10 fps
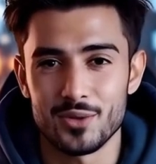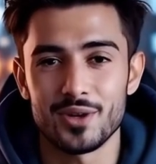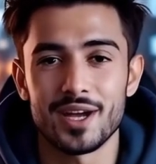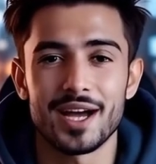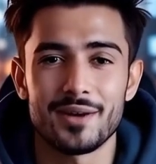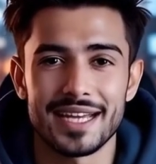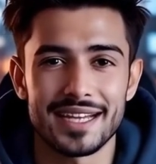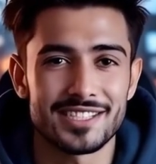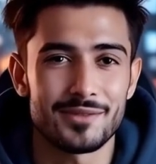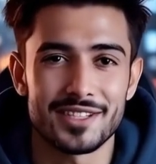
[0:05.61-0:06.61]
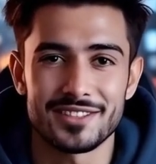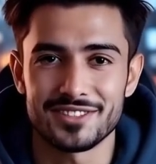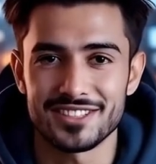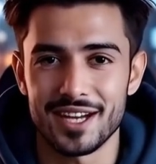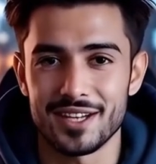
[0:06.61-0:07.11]
or hiring an expensive
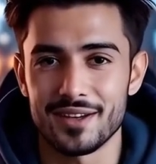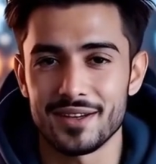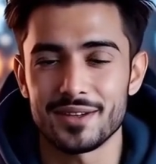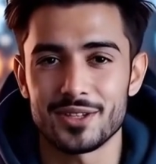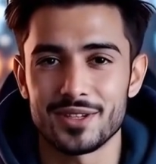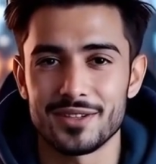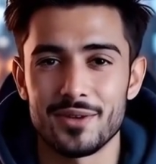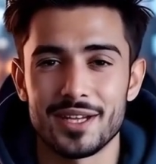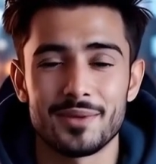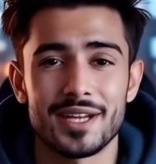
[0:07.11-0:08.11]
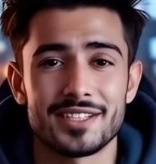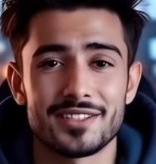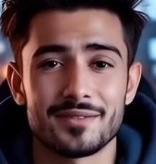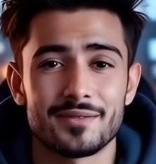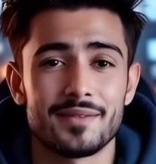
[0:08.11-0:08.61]
designer, you're in the right place.